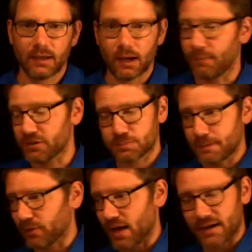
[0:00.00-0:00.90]
A bunch of
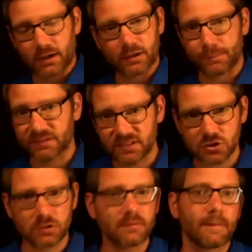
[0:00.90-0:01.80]
people got it on a
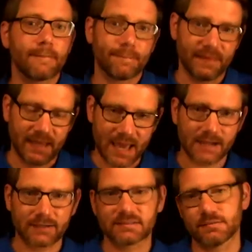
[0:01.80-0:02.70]
petition, they
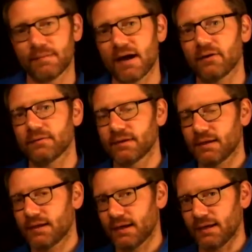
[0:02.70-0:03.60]
added it to the ballot,
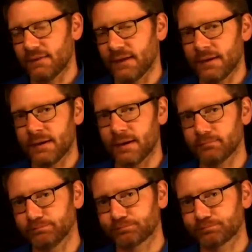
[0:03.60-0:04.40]
and then